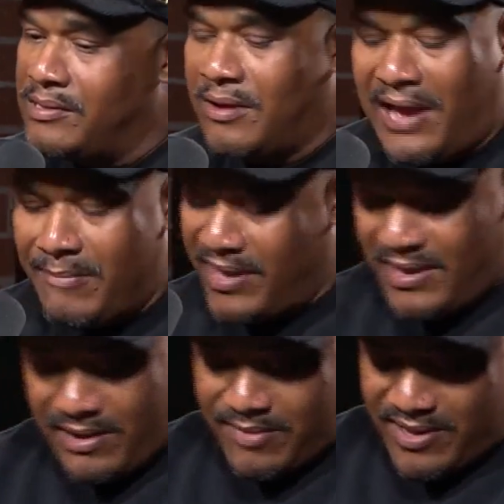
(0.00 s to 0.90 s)
So I may
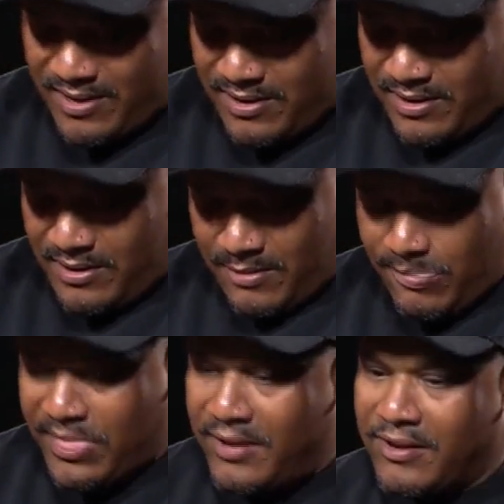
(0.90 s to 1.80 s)
come in,
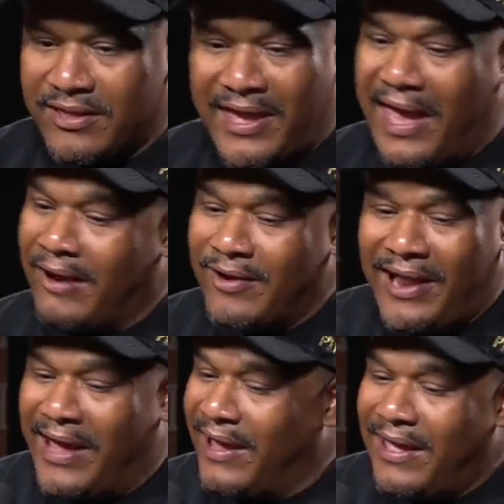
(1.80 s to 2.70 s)
you know, the gallery,
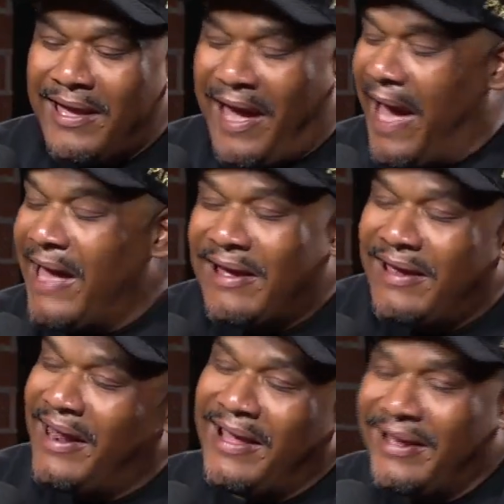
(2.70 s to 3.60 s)
like
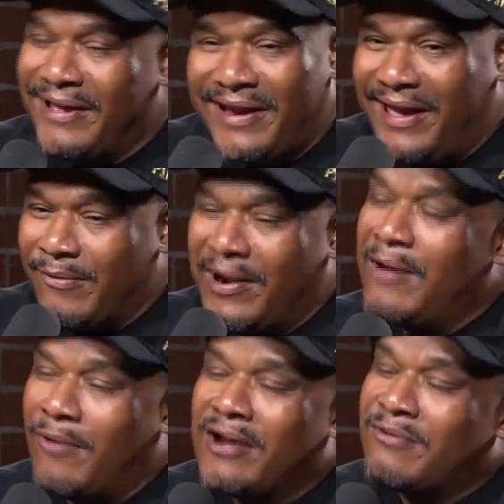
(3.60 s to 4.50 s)
when
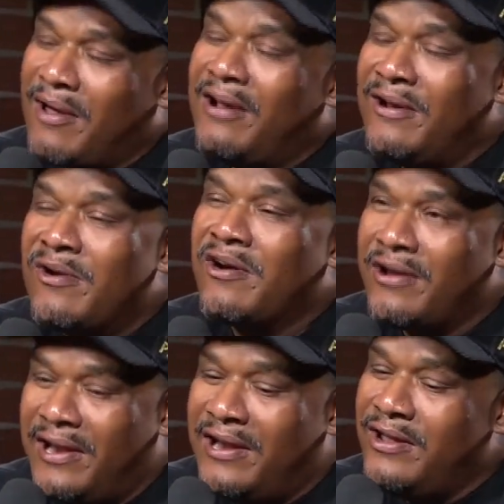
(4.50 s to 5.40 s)
I walked around
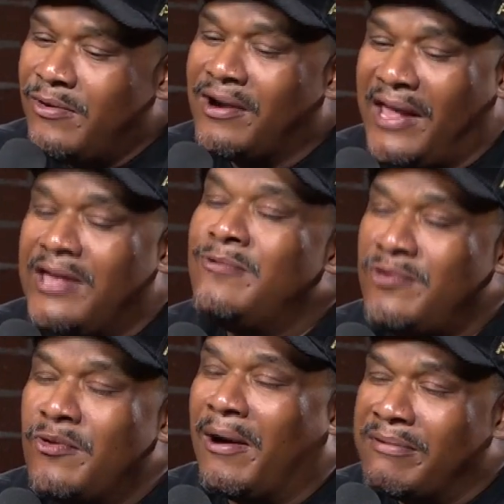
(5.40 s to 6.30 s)
in New York, like, you
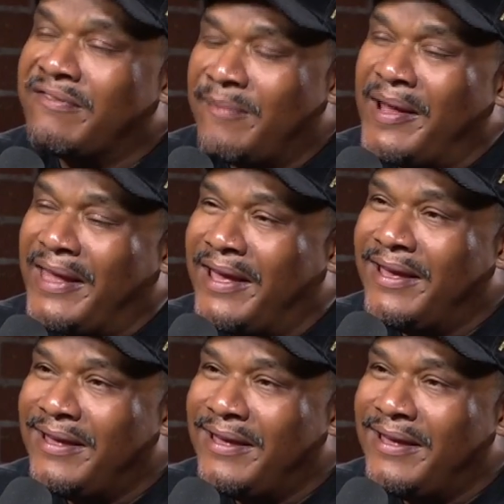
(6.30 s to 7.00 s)
knew I was from LA.